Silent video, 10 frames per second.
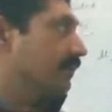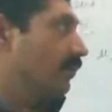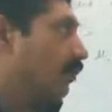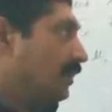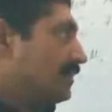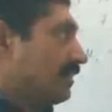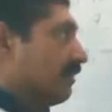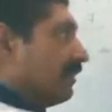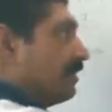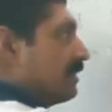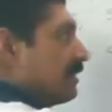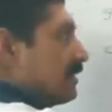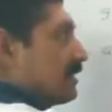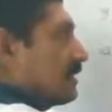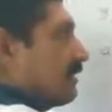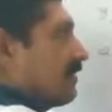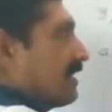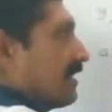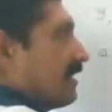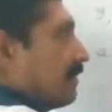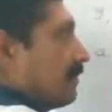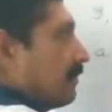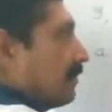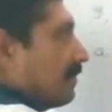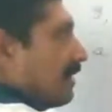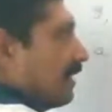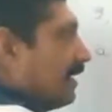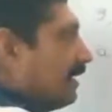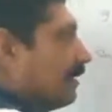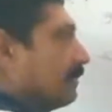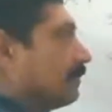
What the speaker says: 1, 7, 17, right?